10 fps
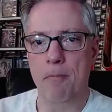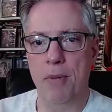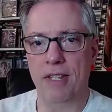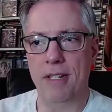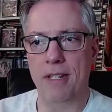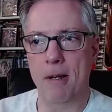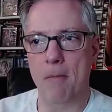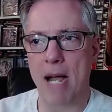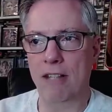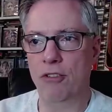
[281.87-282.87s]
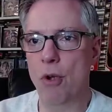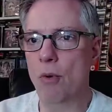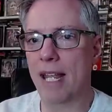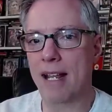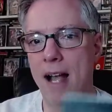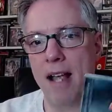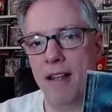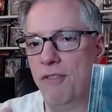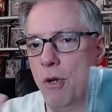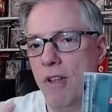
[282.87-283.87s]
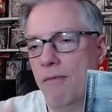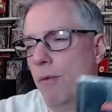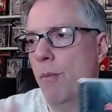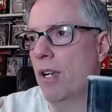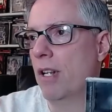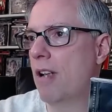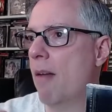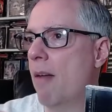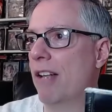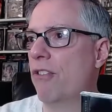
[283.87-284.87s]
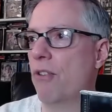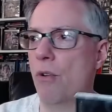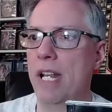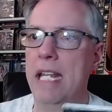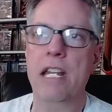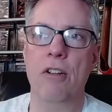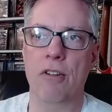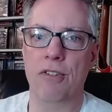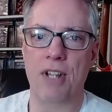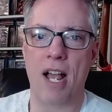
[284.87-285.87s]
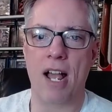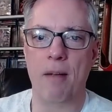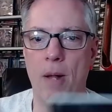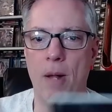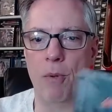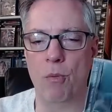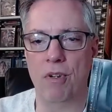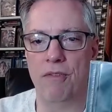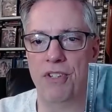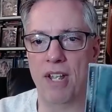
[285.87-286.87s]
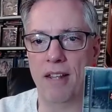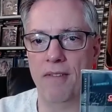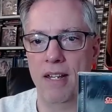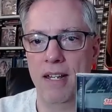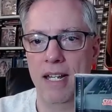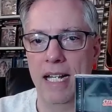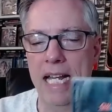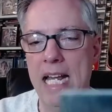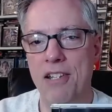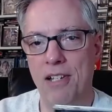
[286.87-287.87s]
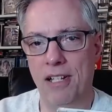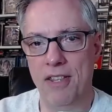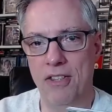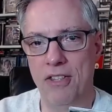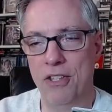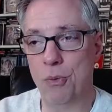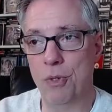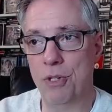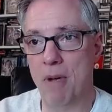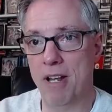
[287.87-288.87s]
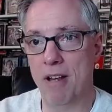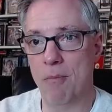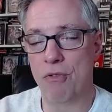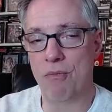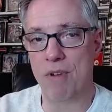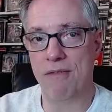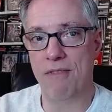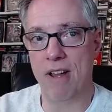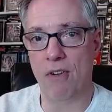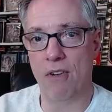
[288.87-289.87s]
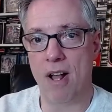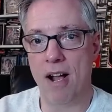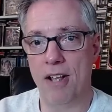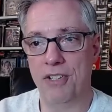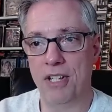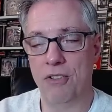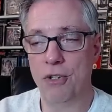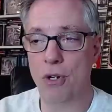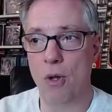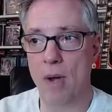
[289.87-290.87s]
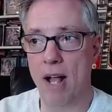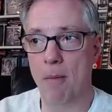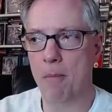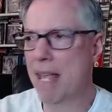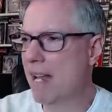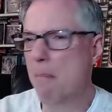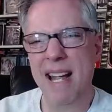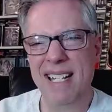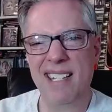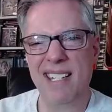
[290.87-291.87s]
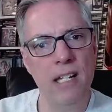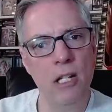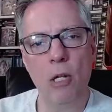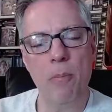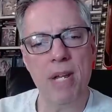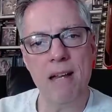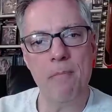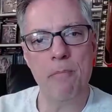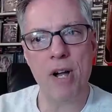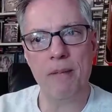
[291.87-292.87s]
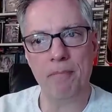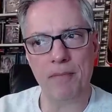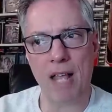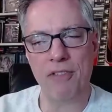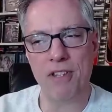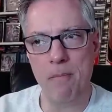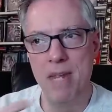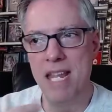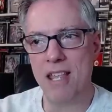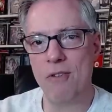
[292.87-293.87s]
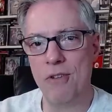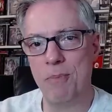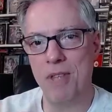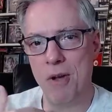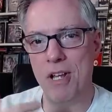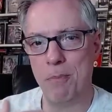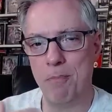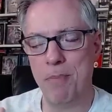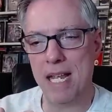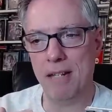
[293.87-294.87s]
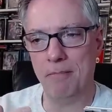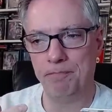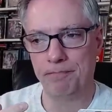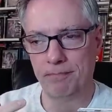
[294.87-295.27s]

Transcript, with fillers: But um, I don't like I if you if we would gone back thirty years, I probably would have said easily that this was my number three favorite Ozzy solo album, and it might still be. But to me, there is there has been